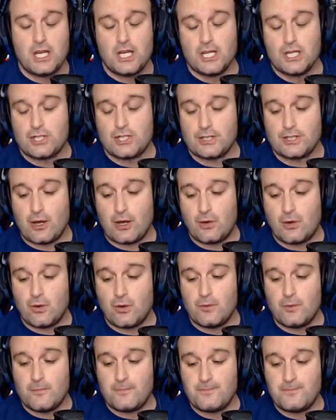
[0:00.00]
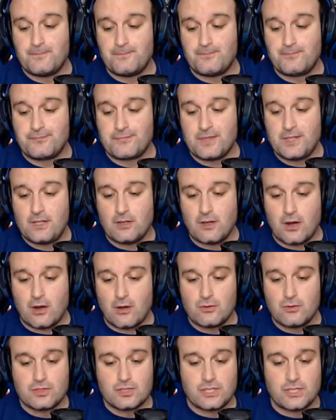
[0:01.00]
So,
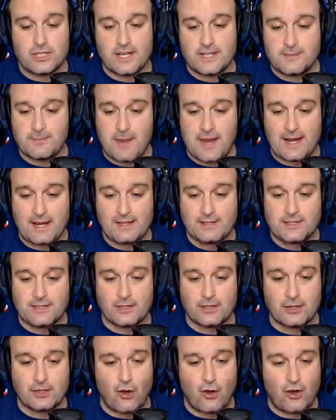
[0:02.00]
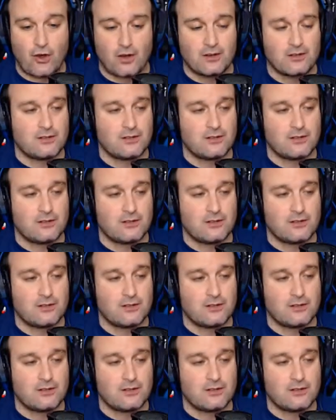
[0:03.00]
she gets back into the car.